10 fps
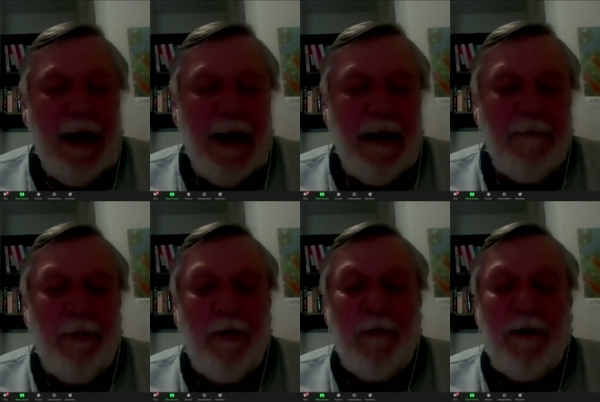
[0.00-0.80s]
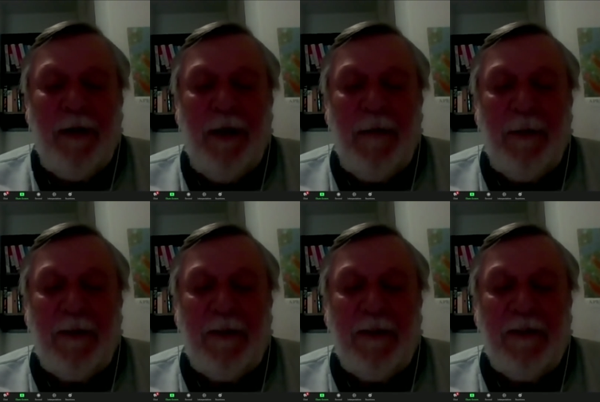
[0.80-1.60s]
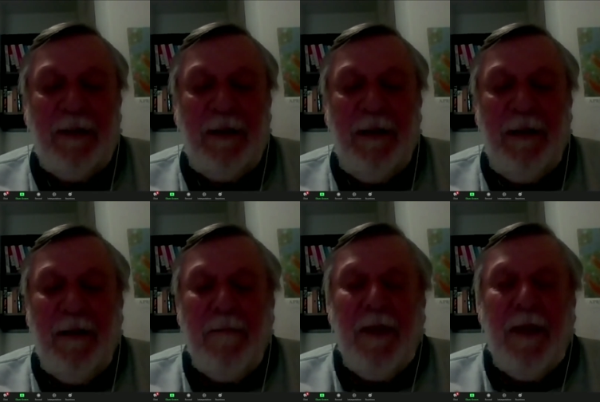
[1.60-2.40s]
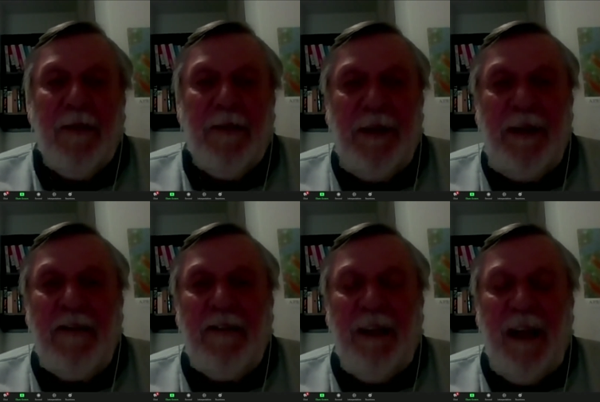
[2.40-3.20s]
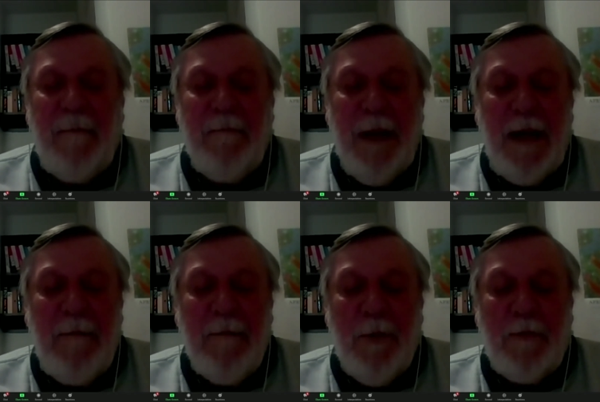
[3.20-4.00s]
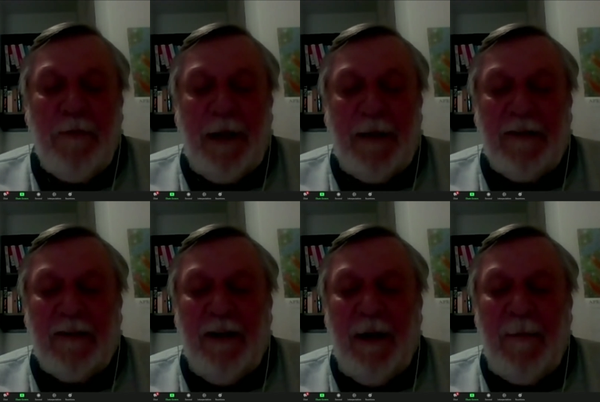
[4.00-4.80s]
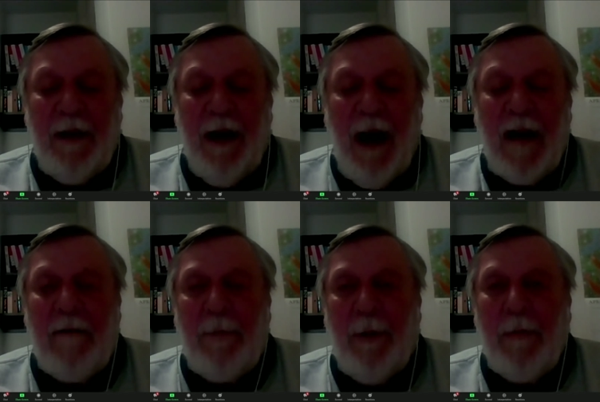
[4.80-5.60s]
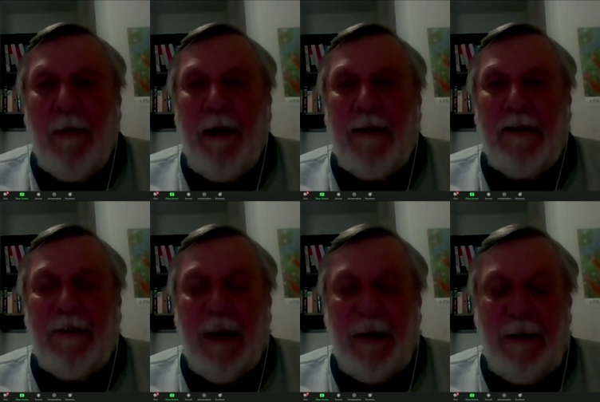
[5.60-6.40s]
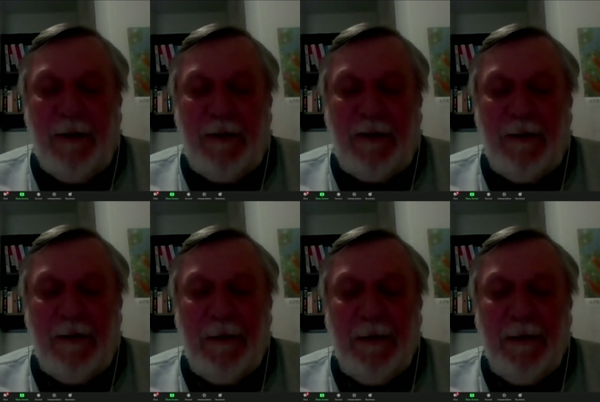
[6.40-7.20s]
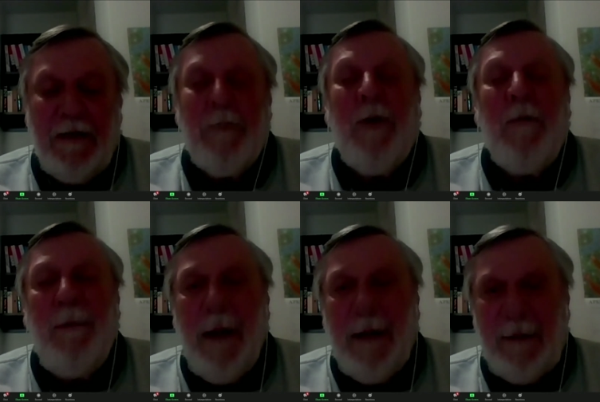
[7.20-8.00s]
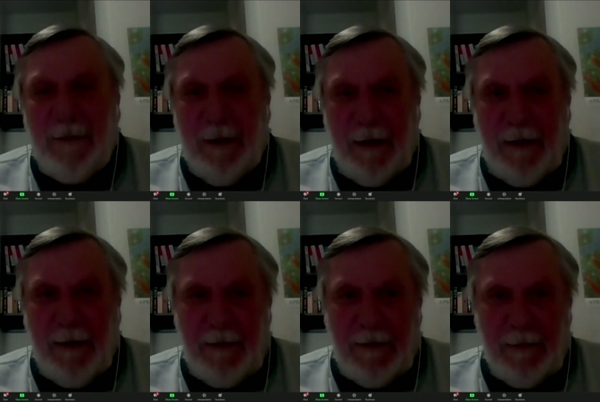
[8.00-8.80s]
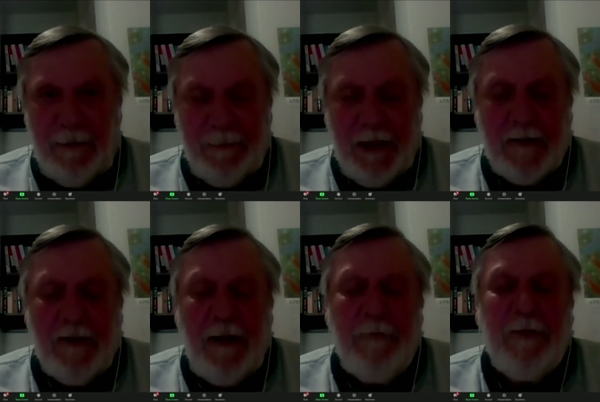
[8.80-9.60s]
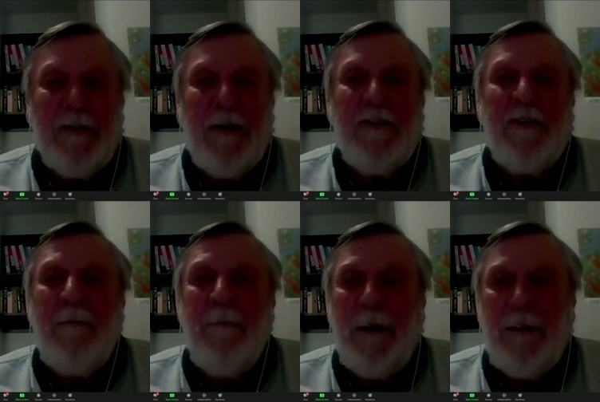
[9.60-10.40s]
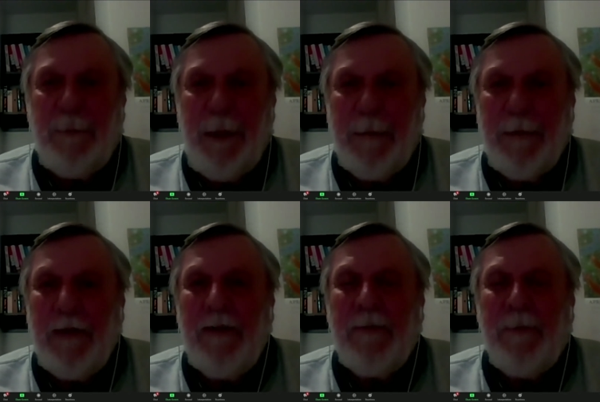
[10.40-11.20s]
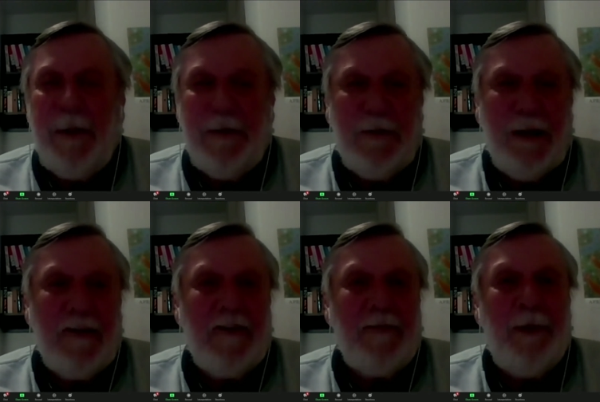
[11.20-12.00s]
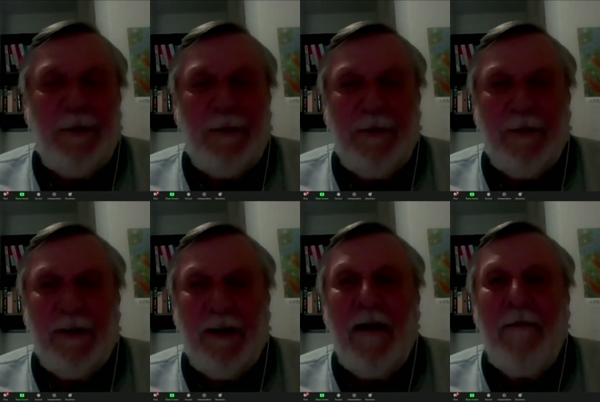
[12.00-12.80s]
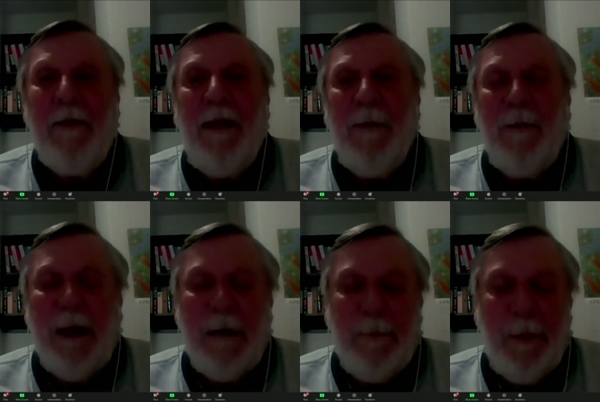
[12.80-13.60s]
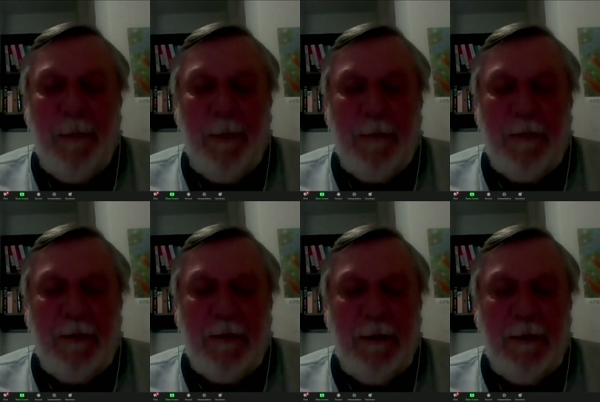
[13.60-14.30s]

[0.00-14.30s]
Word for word: unemployment and homelessness. These and many more factors lie behind problematic drug use. Problematic drug use. As I emphasized, most people use most drugs most of the time without problems.